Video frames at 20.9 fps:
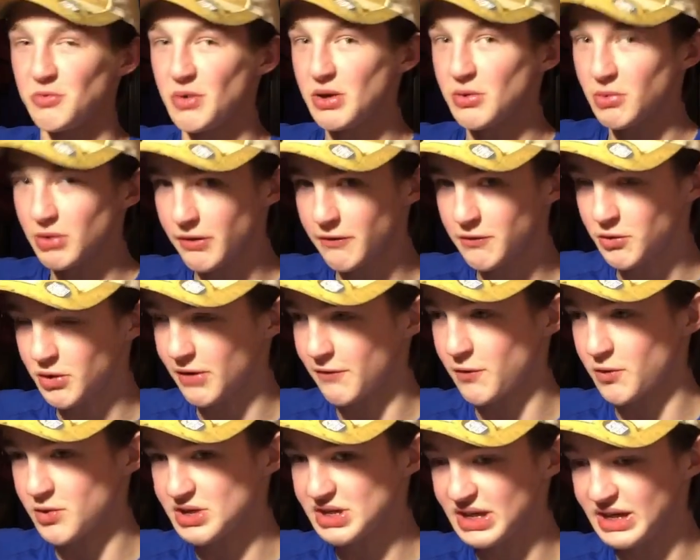week 1 of
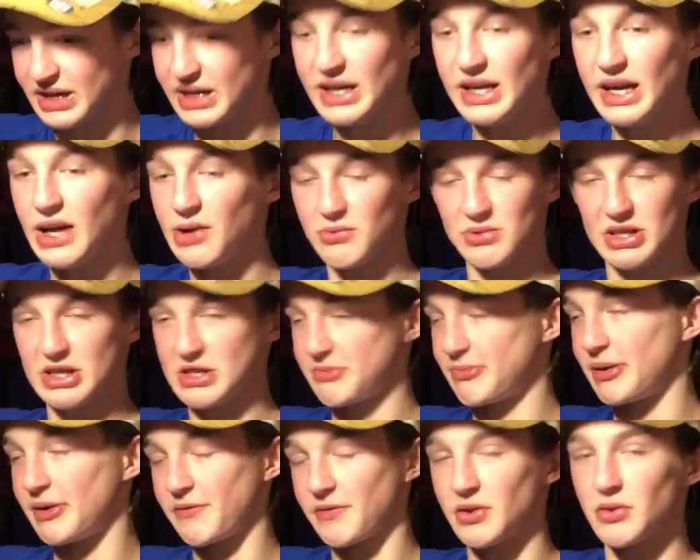2014, and was
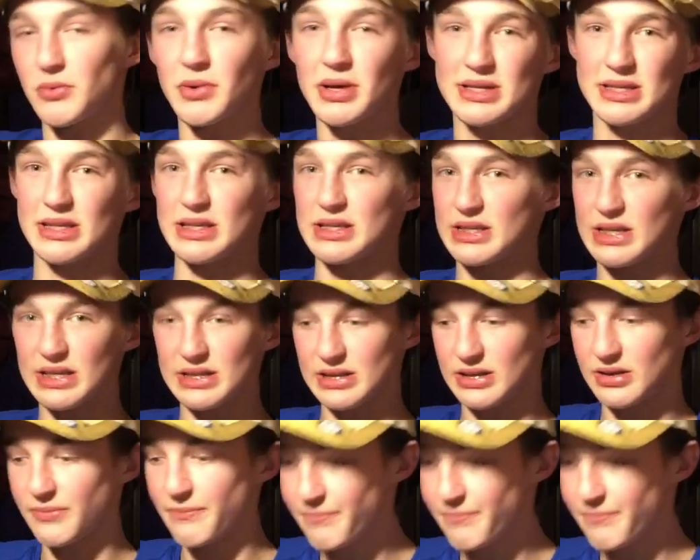suspended for the rest of the season.